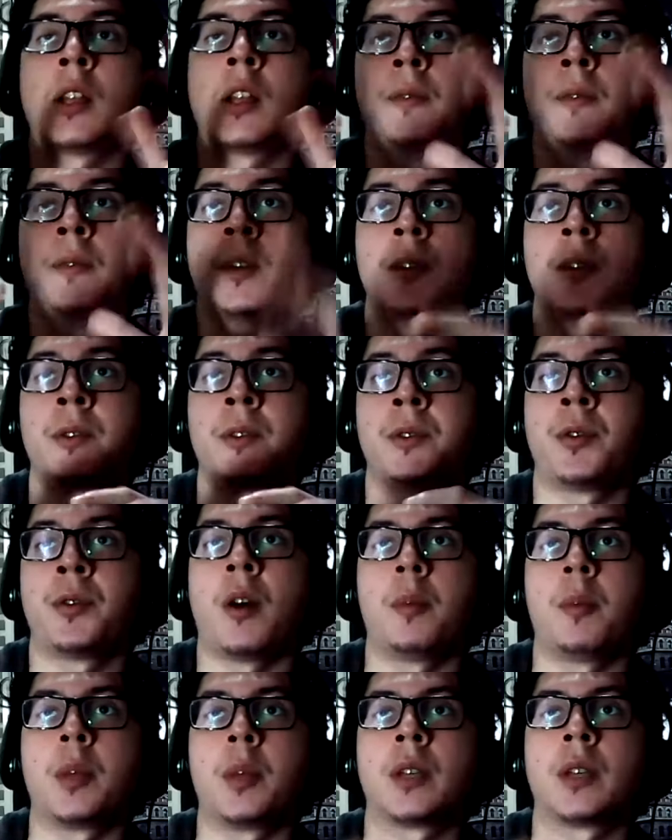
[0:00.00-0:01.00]
of other
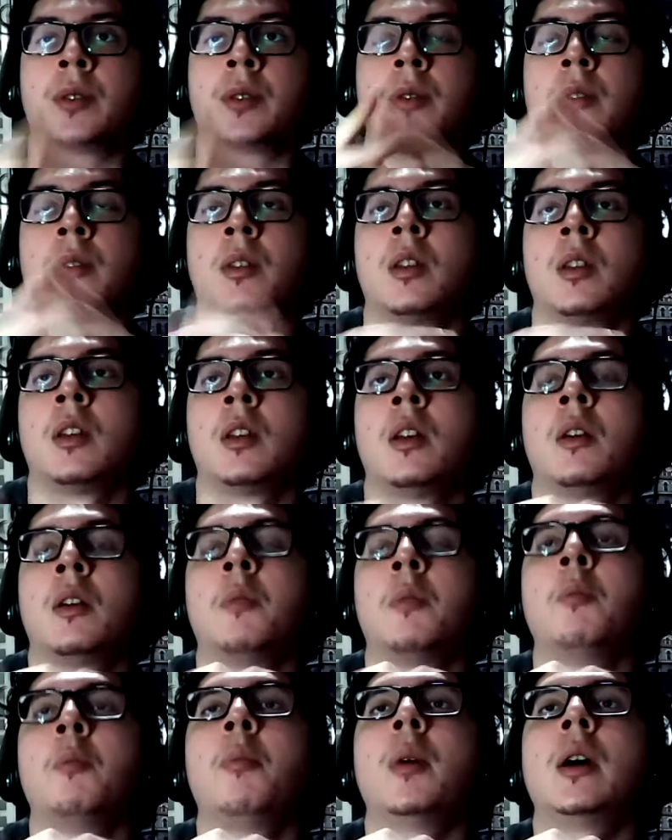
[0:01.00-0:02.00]
topics,
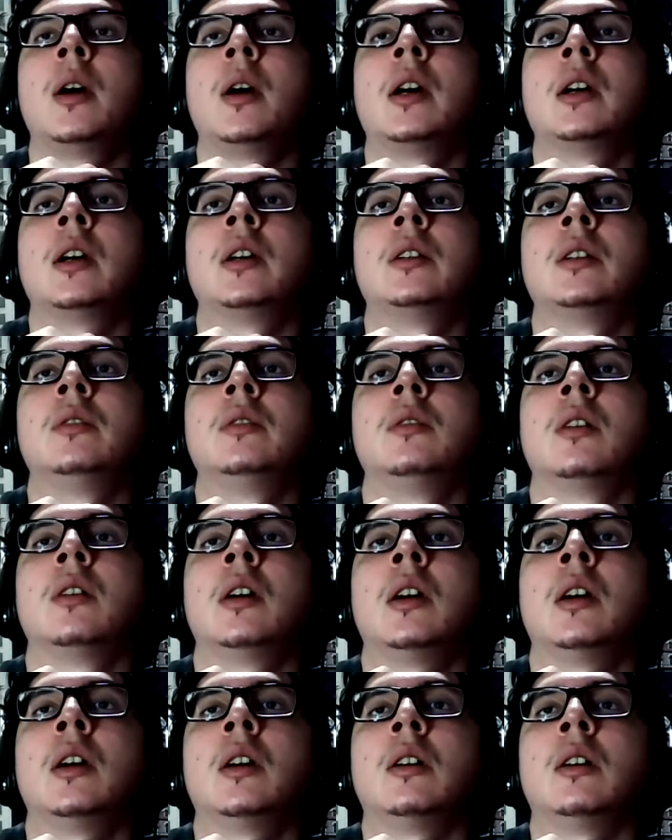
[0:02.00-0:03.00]
but
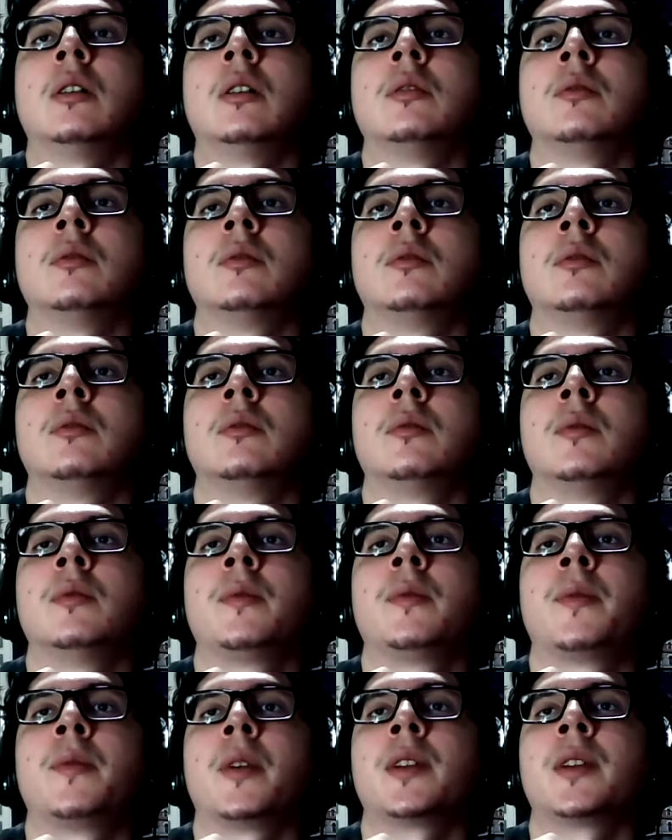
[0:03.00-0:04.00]

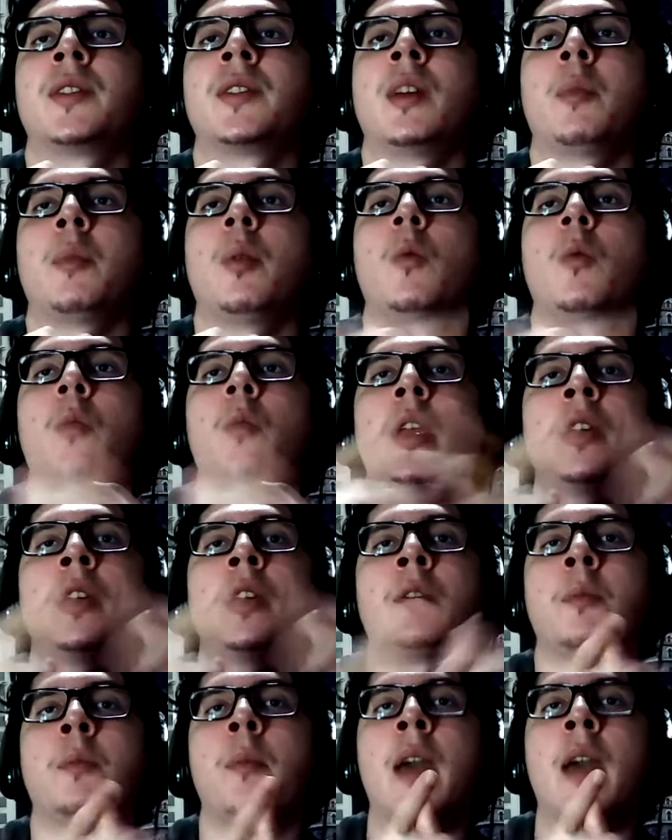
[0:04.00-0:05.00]
for example,
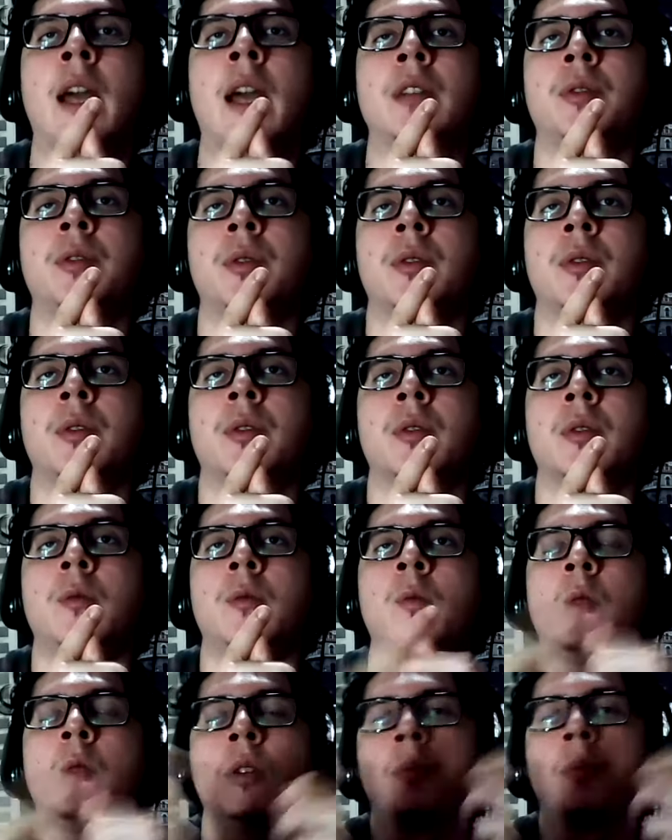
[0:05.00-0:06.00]
weird match
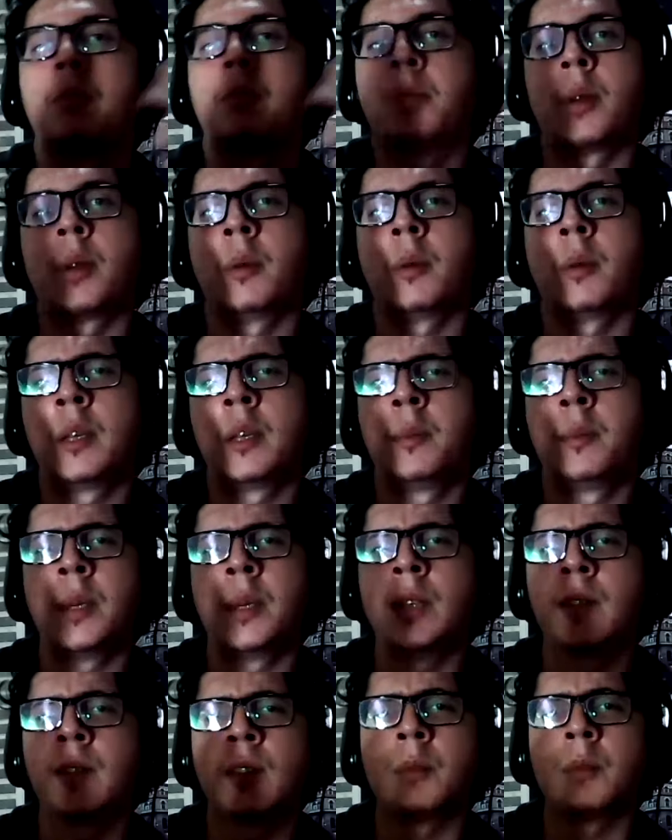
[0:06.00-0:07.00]
would probably be
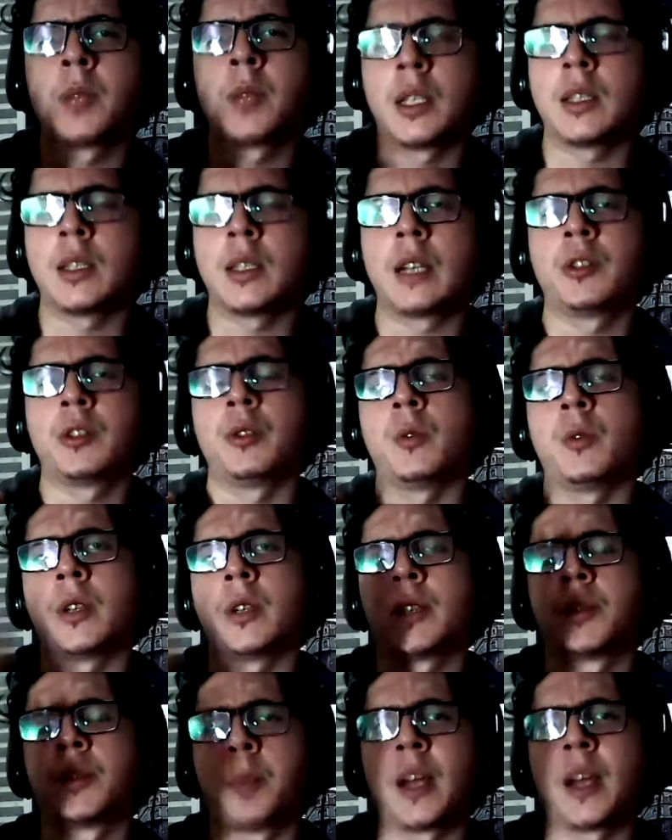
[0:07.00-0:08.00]
something that you were
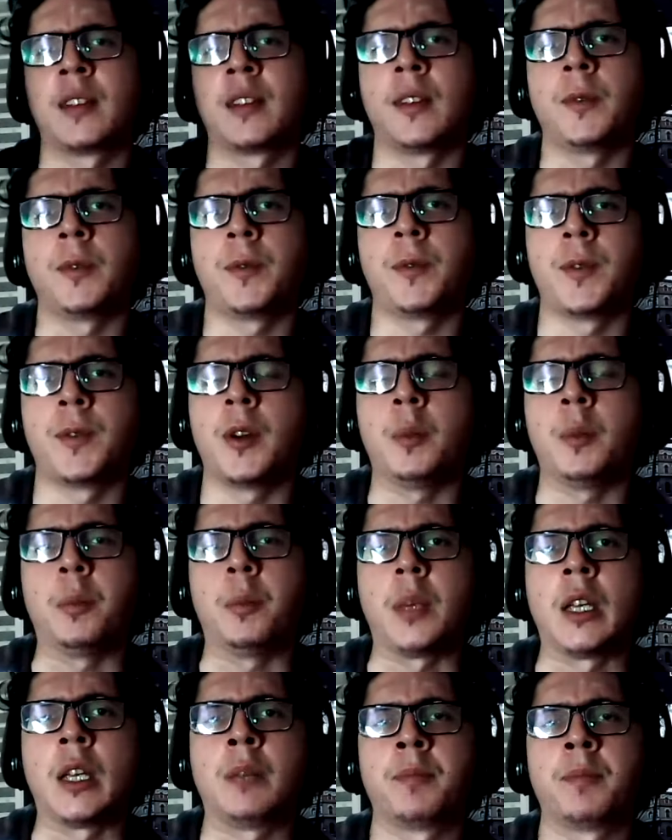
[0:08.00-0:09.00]
expecting from
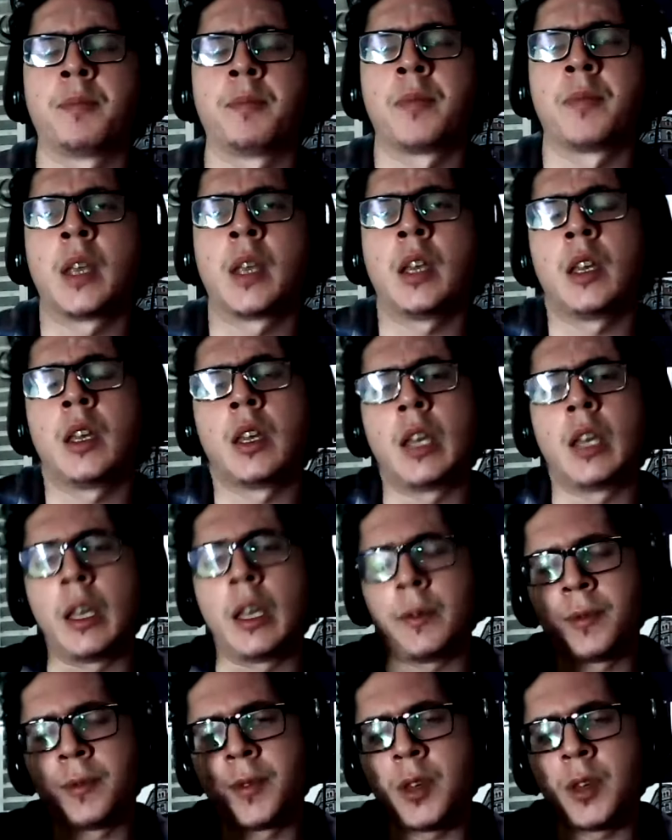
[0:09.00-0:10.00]
me.
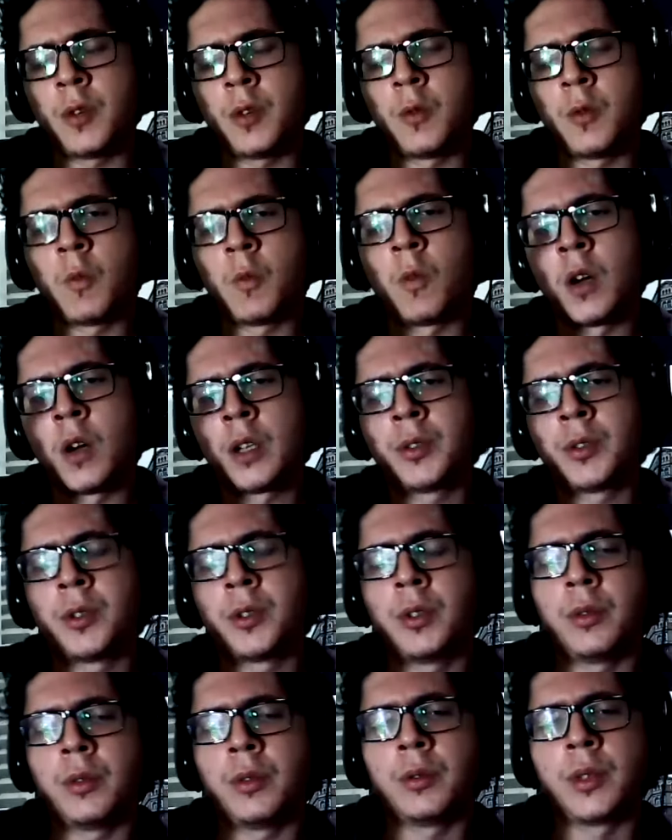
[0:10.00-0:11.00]
If you want
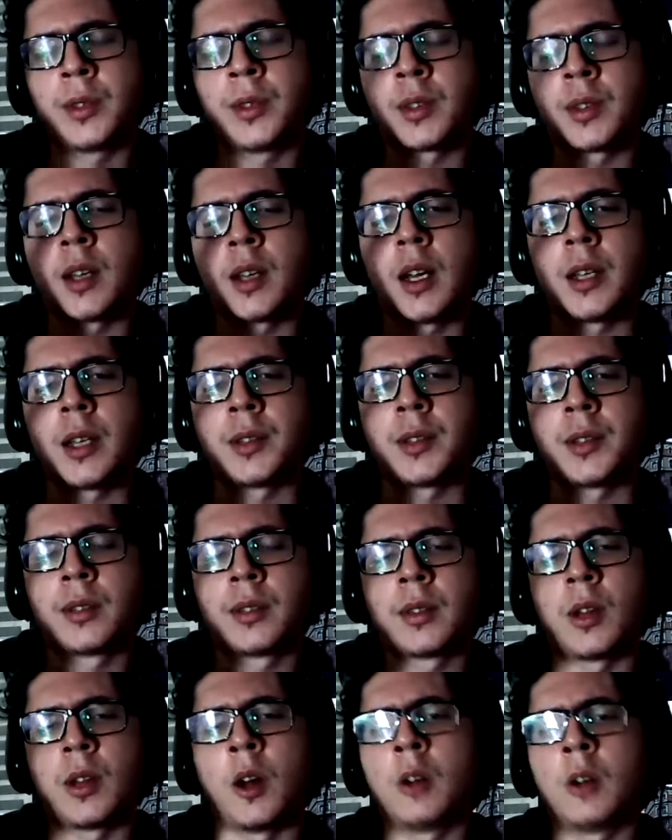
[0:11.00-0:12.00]
to
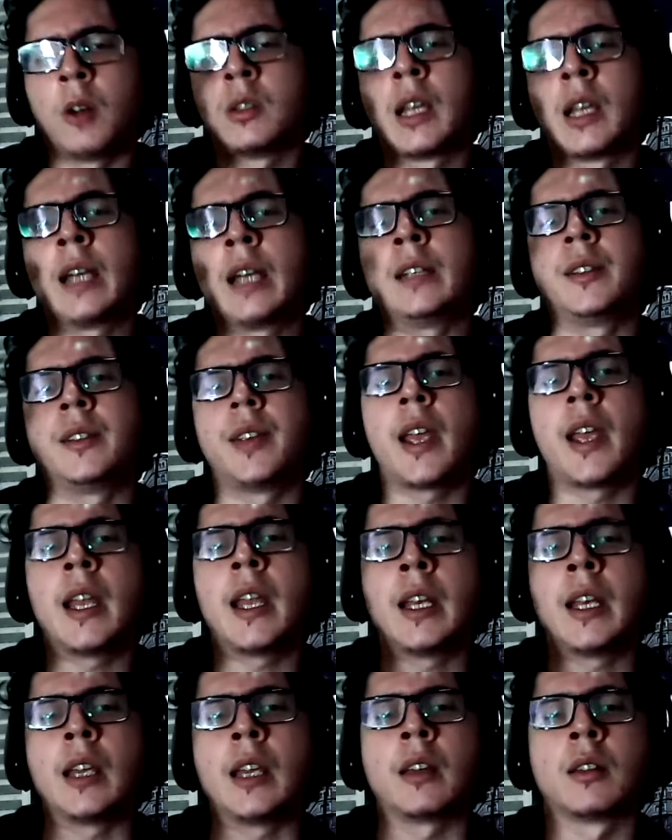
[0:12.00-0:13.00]
discuss online
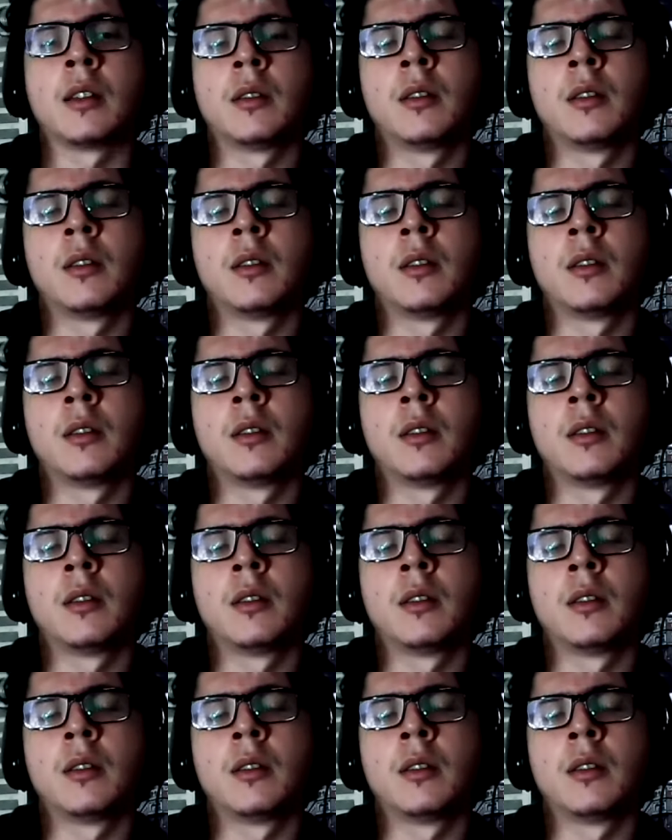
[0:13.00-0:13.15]
dating